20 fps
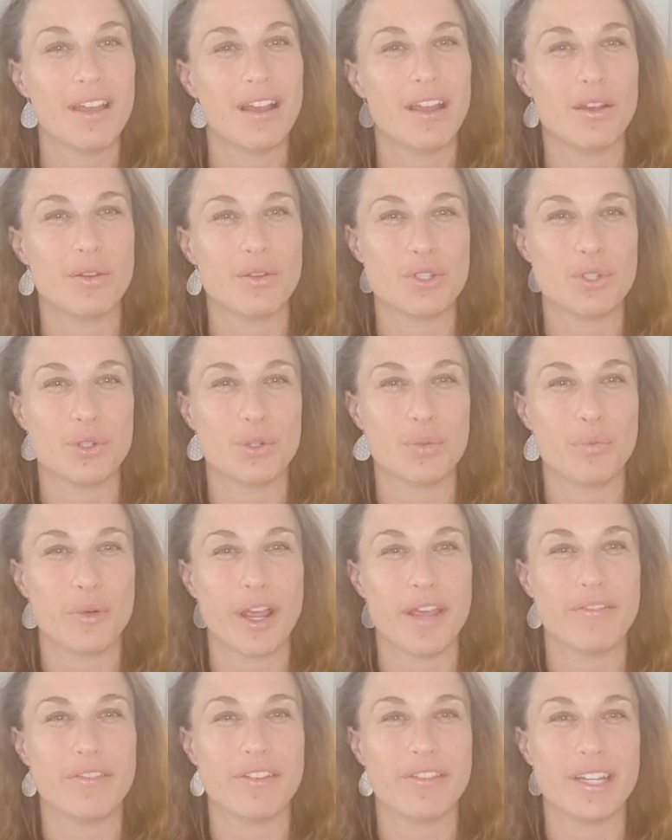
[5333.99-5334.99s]
I also do
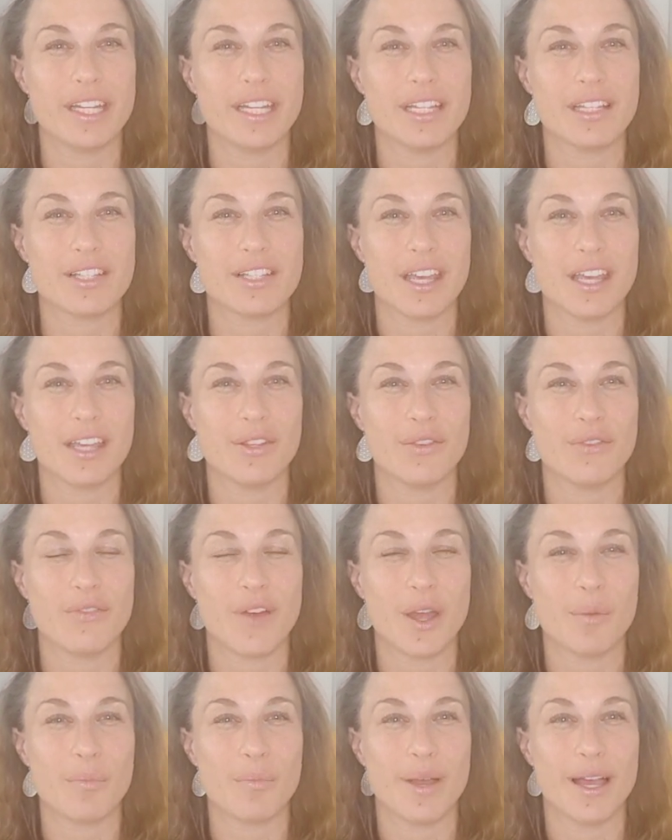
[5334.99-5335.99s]
private readings and you
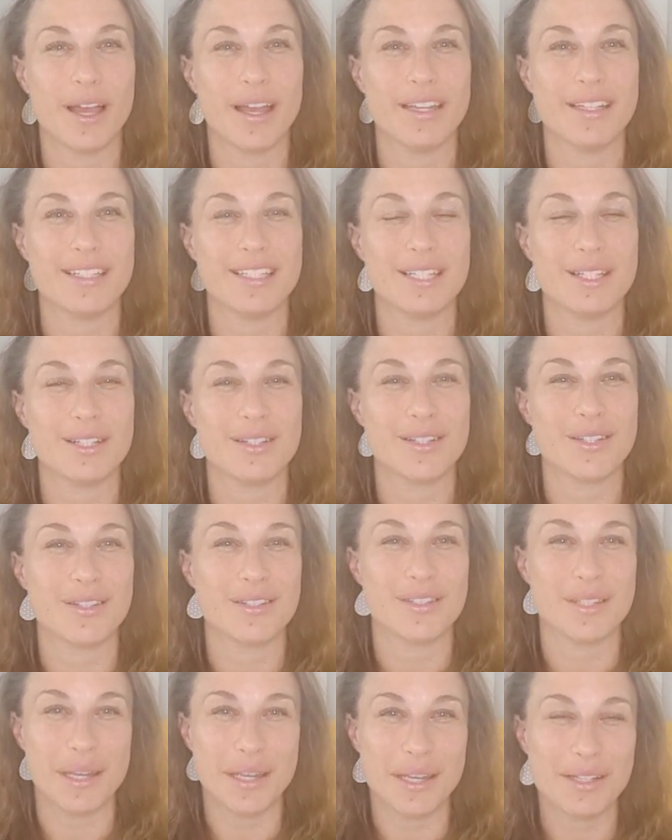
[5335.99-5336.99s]
find my
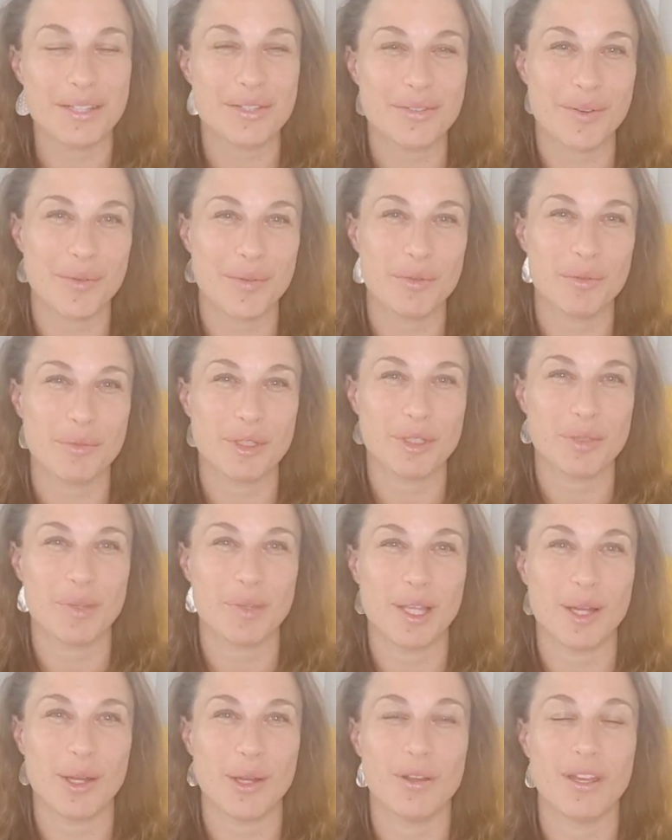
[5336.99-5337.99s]
details in the description box
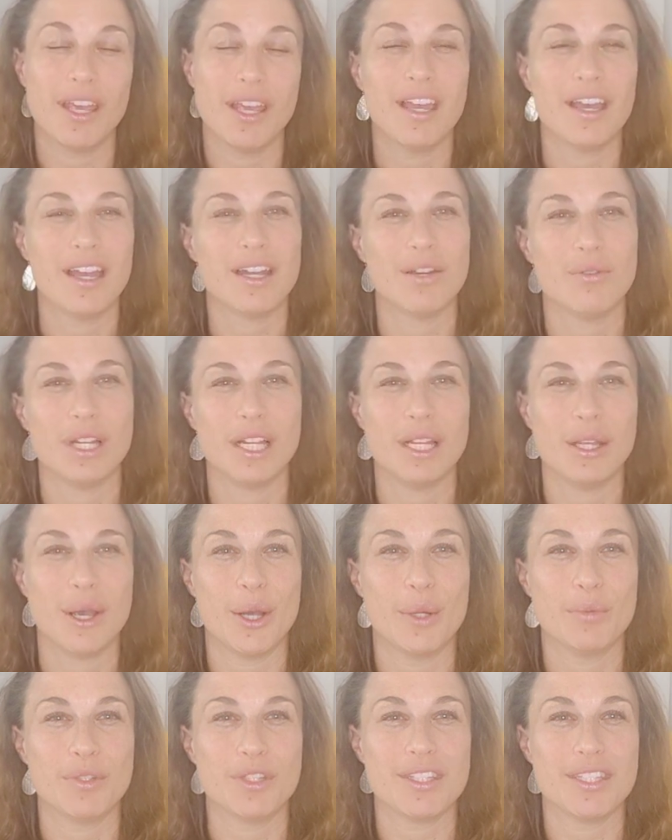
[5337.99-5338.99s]
below. And I really
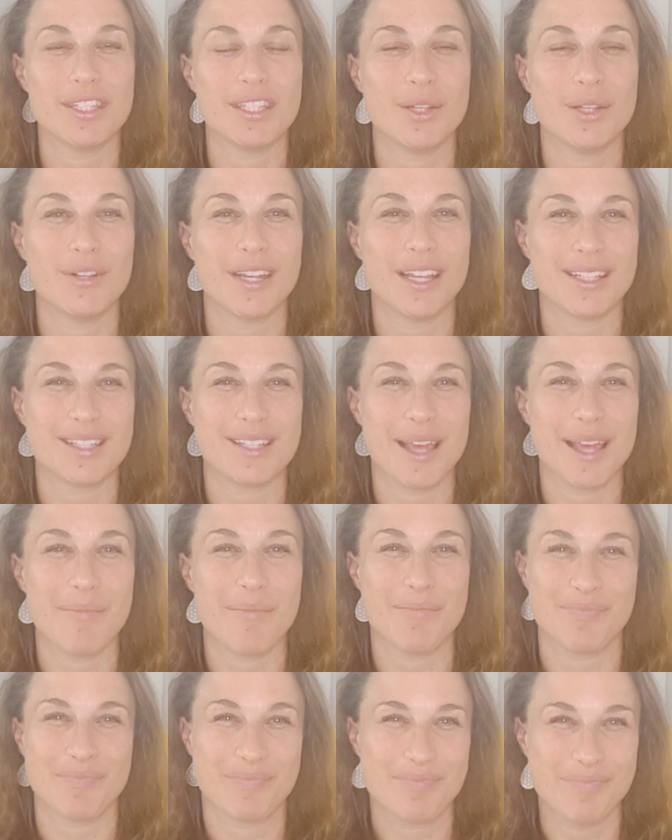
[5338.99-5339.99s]
hope to see you next time.
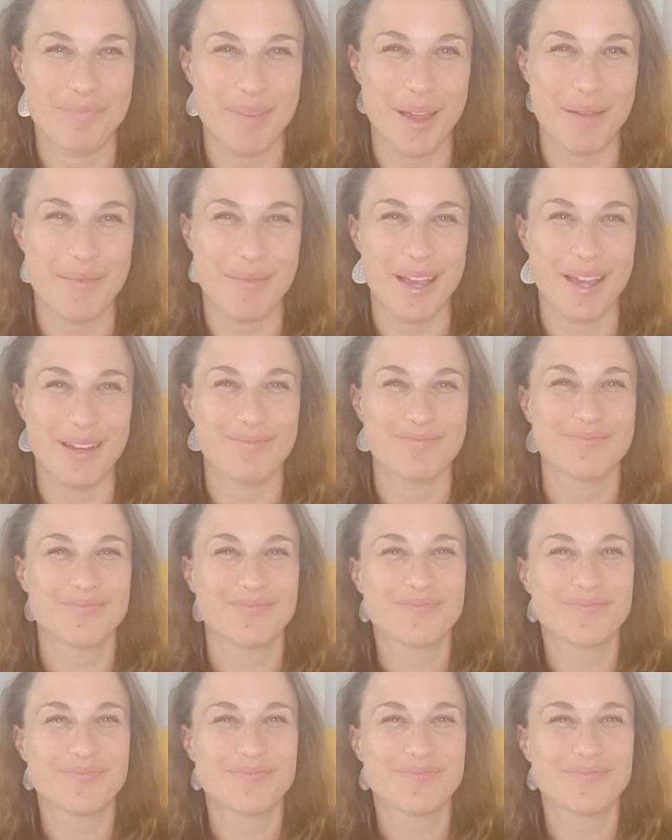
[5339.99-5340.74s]
Bye bye.